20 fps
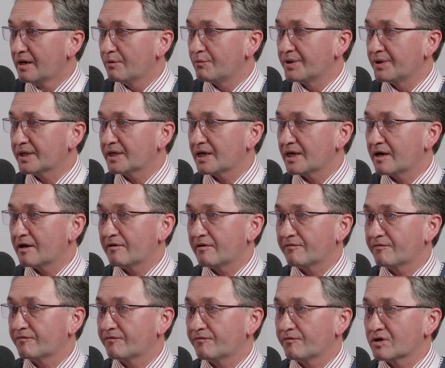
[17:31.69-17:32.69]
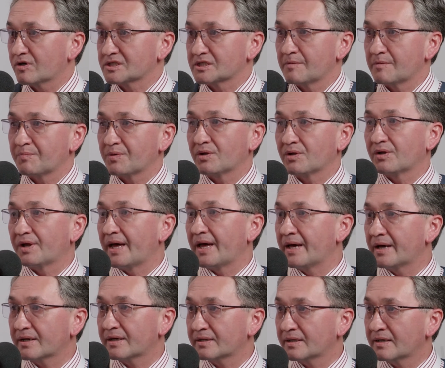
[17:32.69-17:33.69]
we have, for example,
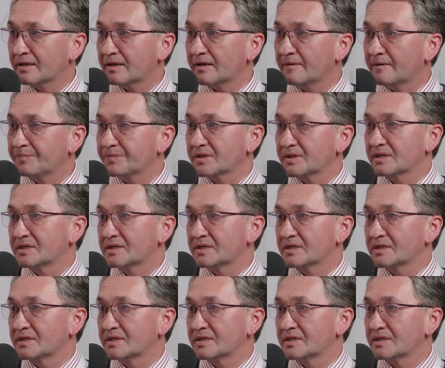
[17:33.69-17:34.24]
ERNA,